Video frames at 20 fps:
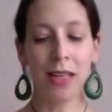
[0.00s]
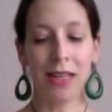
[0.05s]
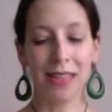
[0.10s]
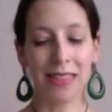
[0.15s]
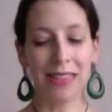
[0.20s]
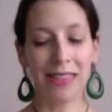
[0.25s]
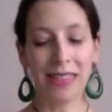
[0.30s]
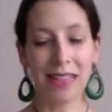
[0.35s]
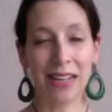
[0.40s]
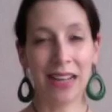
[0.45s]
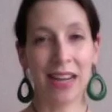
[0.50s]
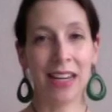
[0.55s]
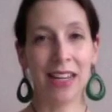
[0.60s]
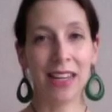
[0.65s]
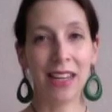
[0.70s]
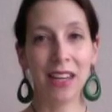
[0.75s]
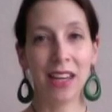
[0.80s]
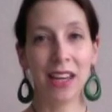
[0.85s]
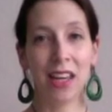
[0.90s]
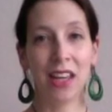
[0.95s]
And I
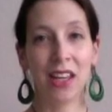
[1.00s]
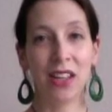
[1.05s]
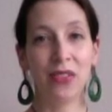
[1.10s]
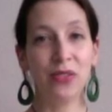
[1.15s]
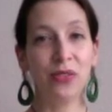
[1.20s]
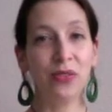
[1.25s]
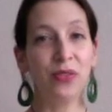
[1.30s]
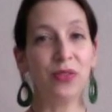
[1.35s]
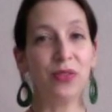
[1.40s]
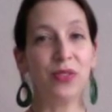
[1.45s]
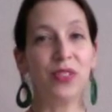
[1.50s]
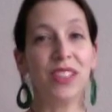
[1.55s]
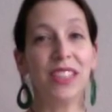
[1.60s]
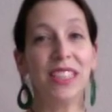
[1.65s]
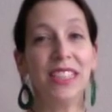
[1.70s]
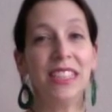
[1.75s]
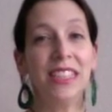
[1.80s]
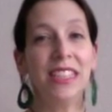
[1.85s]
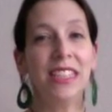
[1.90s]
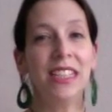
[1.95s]
can
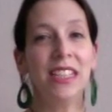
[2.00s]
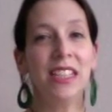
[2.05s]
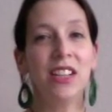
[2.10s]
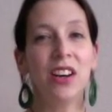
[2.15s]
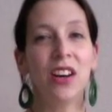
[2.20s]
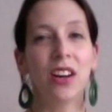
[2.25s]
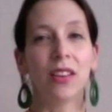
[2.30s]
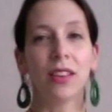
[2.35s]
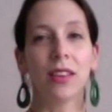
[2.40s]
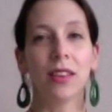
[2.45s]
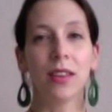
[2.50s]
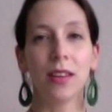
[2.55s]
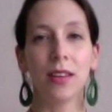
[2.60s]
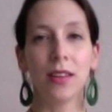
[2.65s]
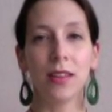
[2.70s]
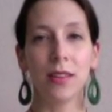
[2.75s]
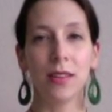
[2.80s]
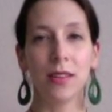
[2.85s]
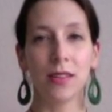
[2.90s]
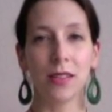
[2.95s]
feed on
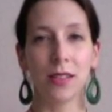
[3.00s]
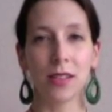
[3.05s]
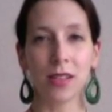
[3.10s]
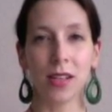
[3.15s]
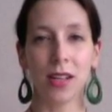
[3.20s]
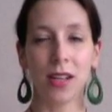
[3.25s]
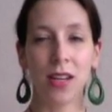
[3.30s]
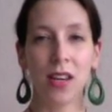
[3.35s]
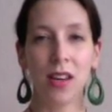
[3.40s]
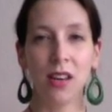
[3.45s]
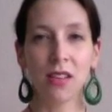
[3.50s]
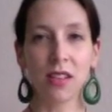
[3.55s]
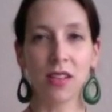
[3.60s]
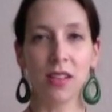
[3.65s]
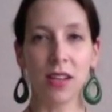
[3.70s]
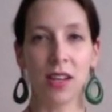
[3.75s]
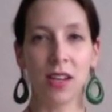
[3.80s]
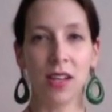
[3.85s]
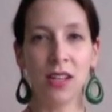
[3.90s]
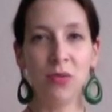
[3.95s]
this
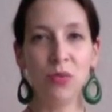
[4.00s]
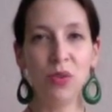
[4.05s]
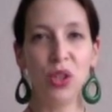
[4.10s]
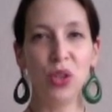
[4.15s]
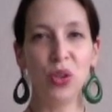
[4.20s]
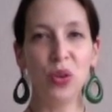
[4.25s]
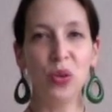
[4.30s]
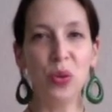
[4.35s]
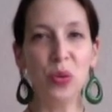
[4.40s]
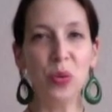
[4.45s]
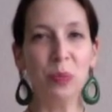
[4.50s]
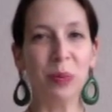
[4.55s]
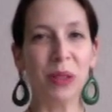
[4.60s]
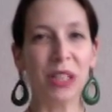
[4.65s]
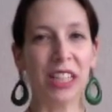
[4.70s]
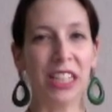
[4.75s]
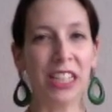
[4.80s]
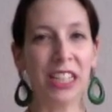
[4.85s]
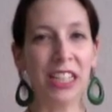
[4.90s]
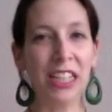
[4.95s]
game you
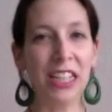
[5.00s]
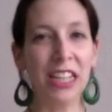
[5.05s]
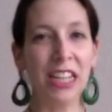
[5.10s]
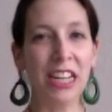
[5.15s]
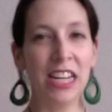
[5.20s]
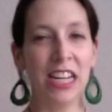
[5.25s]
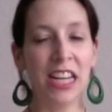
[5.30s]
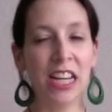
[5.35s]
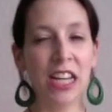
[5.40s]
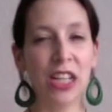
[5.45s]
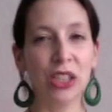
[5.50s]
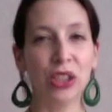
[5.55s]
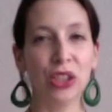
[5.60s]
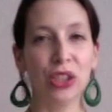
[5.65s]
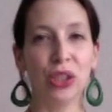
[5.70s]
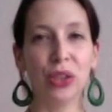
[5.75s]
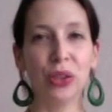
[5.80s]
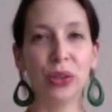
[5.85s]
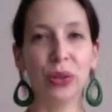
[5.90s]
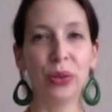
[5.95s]
play, and
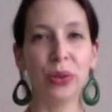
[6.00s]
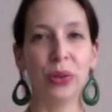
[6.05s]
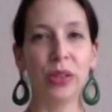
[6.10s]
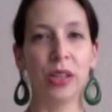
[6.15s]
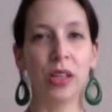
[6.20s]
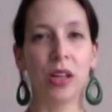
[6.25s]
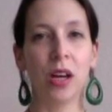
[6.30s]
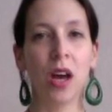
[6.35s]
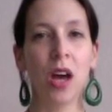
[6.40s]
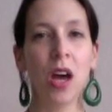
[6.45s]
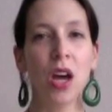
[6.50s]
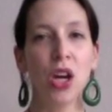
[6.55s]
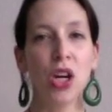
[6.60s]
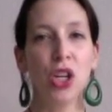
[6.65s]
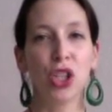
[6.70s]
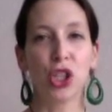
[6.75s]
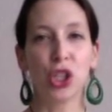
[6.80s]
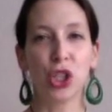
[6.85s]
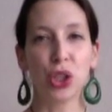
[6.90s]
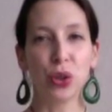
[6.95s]
you're
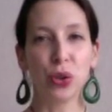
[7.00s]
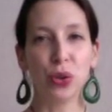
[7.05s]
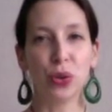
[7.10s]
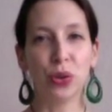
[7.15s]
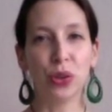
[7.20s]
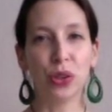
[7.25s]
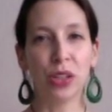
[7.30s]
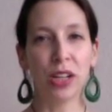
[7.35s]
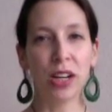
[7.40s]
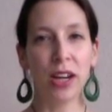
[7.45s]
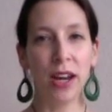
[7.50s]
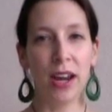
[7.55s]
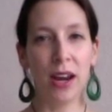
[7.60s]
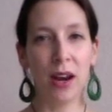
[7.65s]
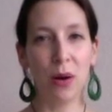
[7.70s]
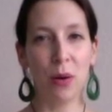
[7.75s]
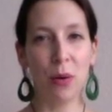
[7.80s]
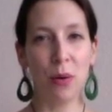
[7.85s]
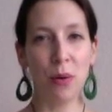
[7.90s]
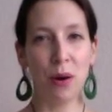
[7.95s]
sure
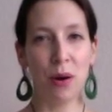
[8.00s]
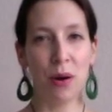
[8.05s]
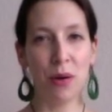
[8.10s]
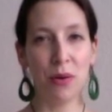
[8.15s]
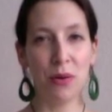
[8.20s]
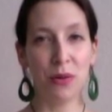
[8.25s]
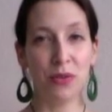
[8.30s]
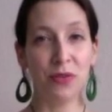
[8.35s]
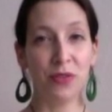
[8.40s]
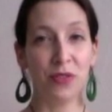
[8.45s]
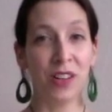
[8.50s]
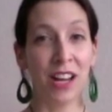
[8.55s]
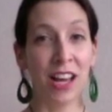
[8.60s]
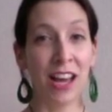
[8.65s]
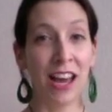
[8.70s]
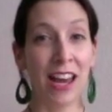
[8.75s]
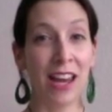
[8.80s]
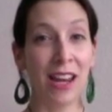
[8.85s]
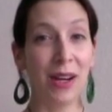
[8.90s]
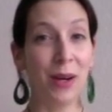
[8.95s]
I won't
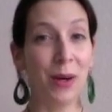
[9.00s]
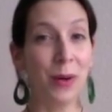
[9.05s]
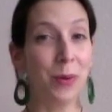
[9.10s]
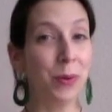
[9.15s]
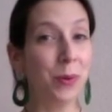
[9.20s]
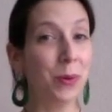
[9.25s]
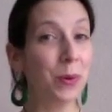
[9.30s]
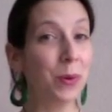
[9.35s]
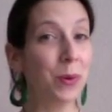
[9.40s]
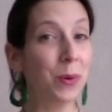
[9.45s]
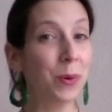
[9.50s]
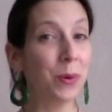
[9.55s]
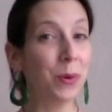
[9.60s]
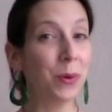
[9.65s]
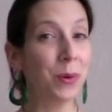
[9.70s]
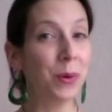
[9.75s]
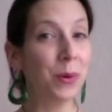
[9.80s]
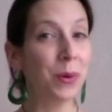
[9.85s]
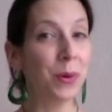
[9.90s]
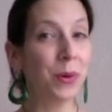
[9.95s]
fly
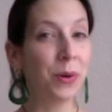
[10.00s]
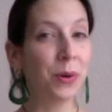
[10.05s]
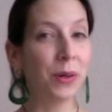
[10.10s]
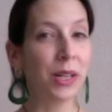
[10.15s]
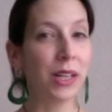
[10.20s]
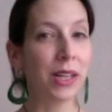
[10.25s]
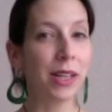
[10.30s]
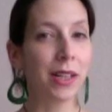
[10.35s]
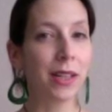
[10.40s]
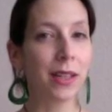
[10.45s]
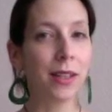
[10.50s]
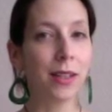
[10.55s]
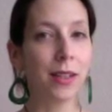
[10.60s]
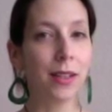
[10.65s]
away.